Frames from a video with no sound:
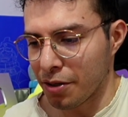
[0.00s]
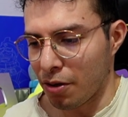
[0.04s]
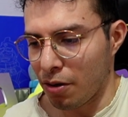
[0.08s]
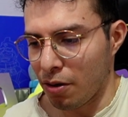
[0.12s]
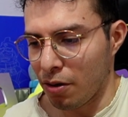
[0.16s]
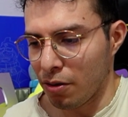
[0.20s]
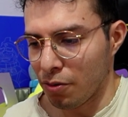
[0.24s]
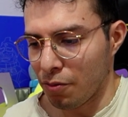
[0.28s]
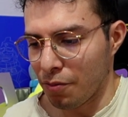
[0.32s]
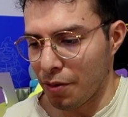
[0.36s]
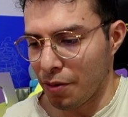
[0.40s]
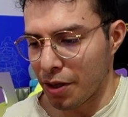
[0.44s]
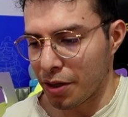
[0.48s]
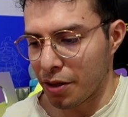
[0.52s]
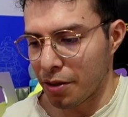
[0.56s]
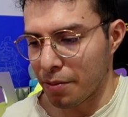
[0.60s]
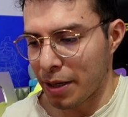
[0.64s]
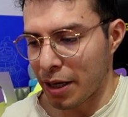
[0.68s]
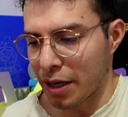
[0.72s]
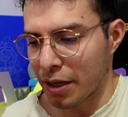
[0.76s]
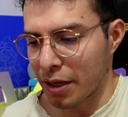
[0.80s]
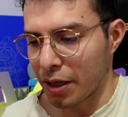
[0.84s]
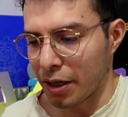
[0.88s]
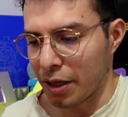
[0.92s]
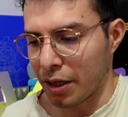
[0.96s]
all the way in the
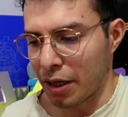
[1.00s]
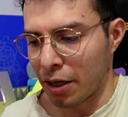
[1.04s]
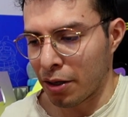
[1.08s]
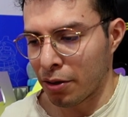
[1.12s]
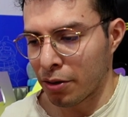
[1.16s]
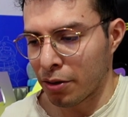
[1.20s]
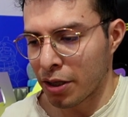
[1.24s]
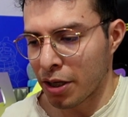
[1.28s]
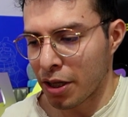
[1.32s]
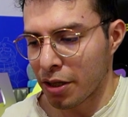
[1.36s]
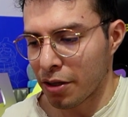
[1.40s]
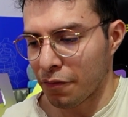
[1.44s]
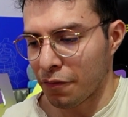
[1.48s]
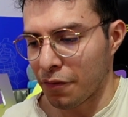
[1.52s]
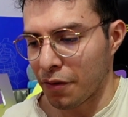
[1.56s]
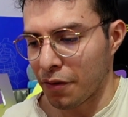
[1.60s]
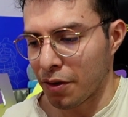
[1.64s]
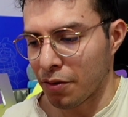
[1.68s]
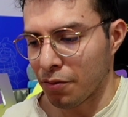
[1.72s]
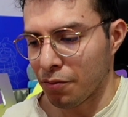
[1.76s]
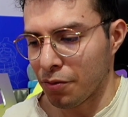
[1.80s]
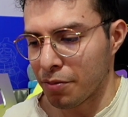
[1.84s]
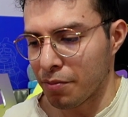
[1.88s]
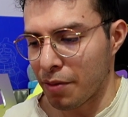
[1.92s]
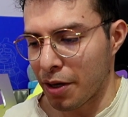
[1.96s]
back, and I'm gonna
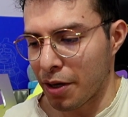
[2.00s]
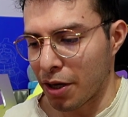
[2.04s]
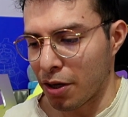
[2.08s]
defend with my